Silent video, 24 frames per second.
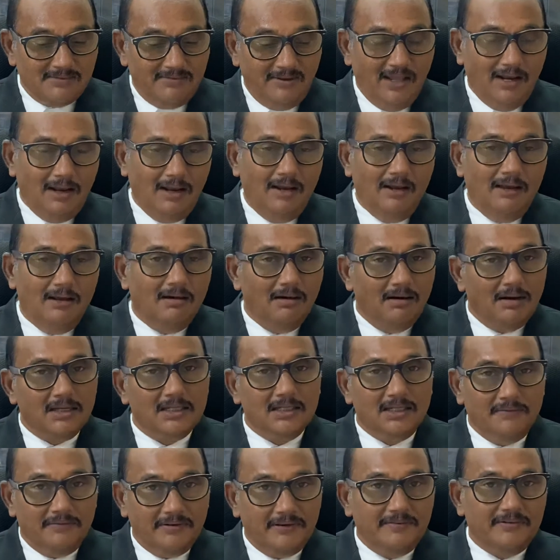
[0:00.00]
well or
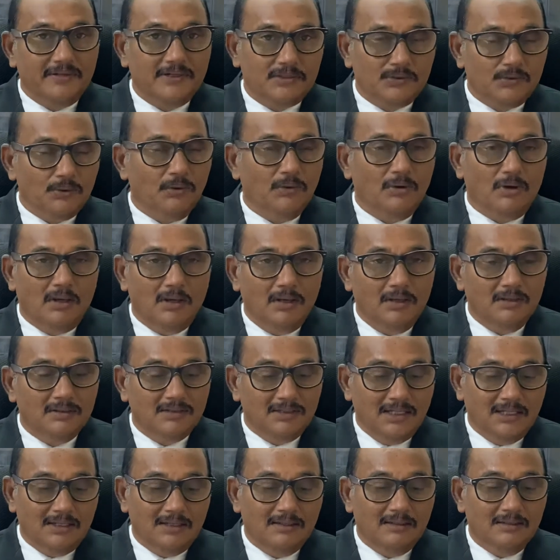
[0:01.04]
the affidavit shown,
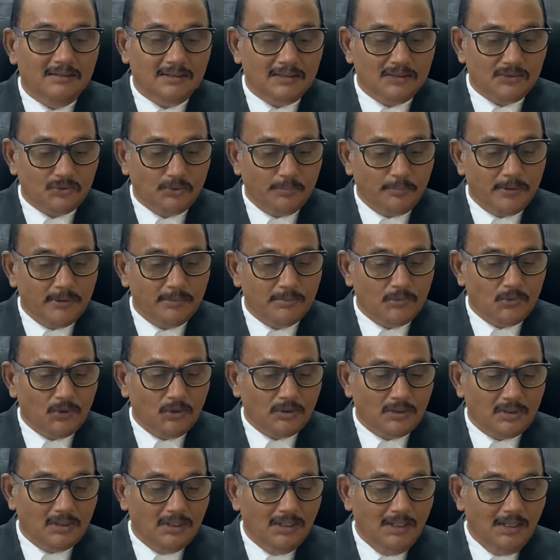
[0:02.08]
then the Supreme
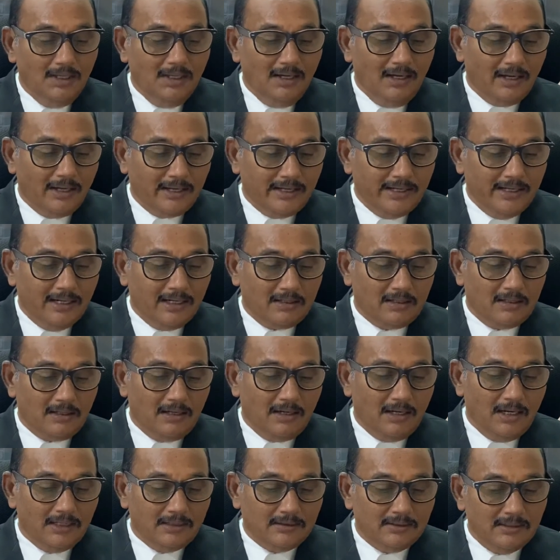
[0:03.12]
Court reacted
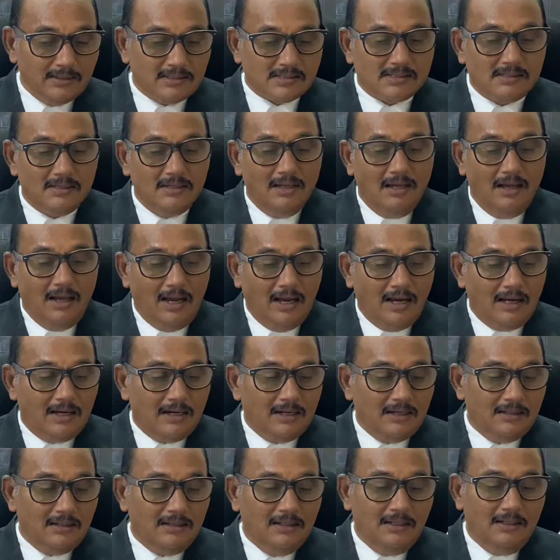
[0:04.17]
like this. And
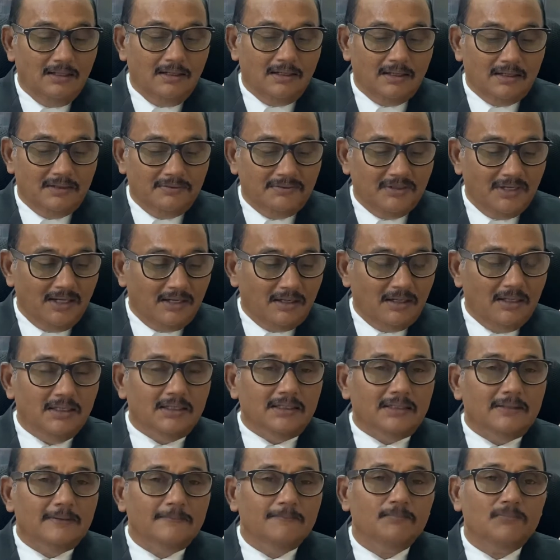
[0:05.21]

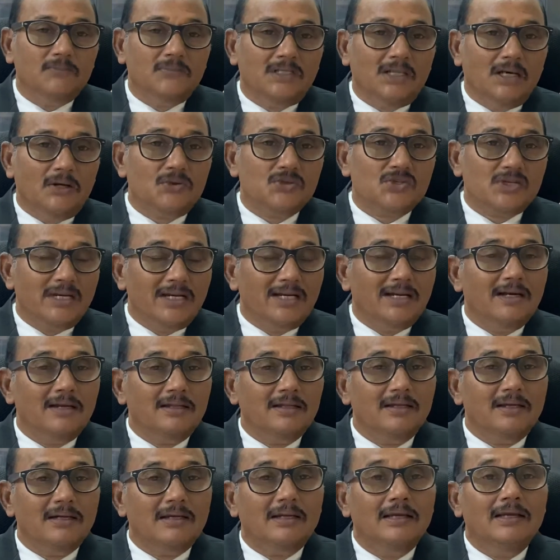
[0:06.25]
definitely they have stated
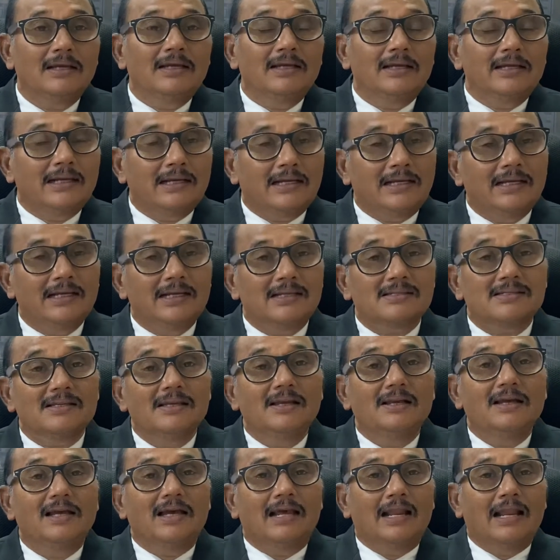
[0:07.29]
that it is
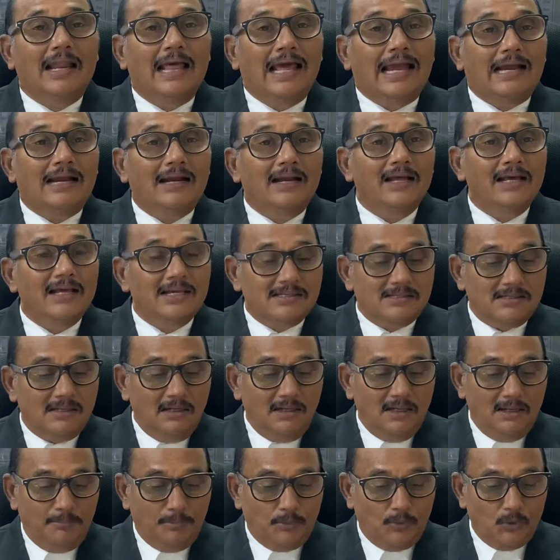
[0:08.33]
a lackadaisical
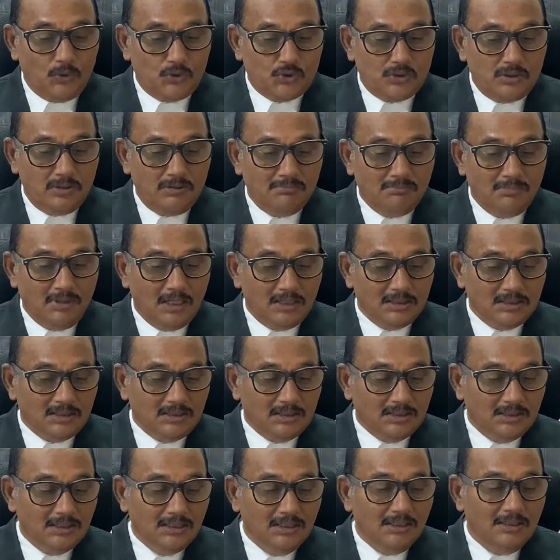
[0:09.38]
approach by
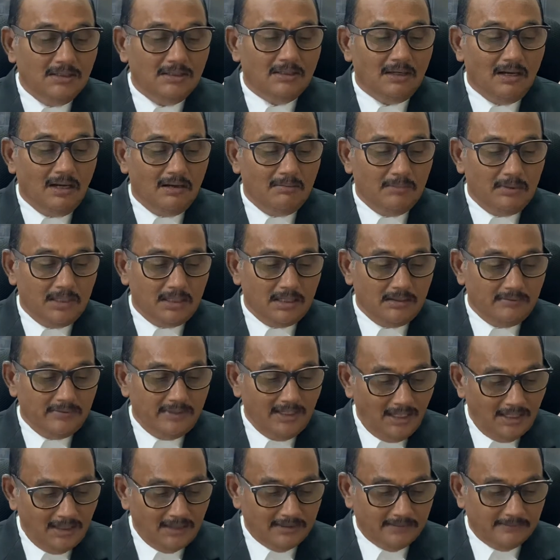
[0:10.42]
the government of
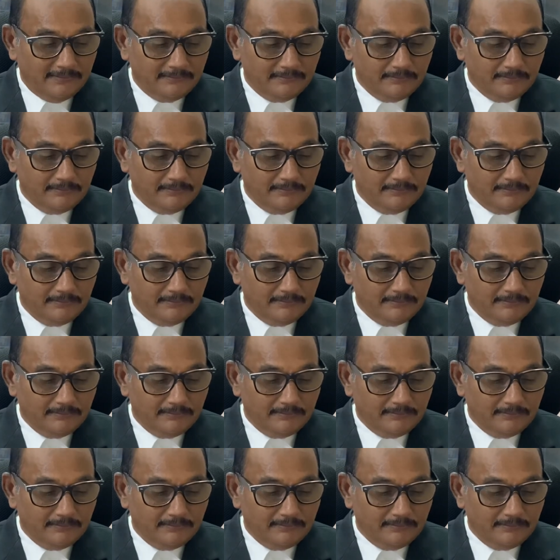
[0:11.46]
Delhi.